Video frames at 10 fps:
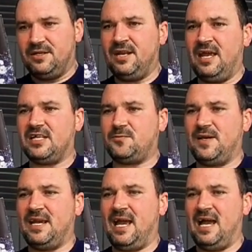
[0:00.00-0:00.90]

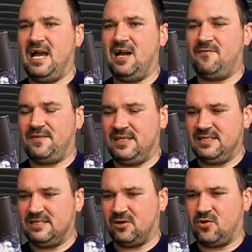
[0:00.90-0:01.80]
Next we have,
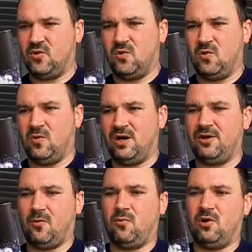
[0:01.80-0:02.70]
this is a cool
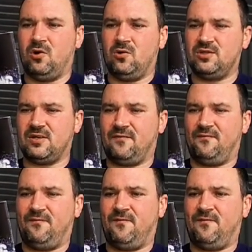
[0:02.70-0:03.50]
one, World's